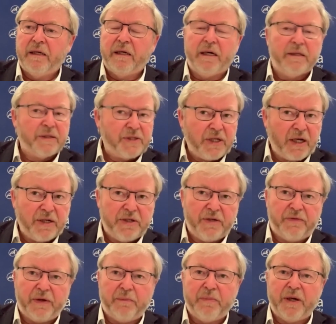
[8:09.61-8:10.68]
and the
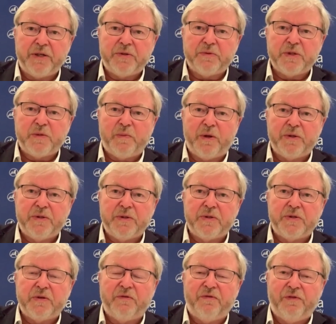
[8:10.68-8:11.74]
scientific-based
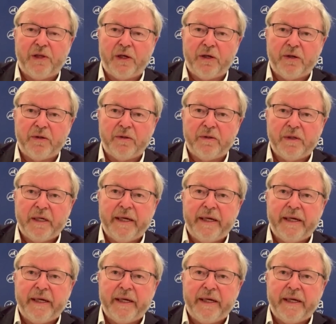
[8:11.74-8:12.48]
responses flow.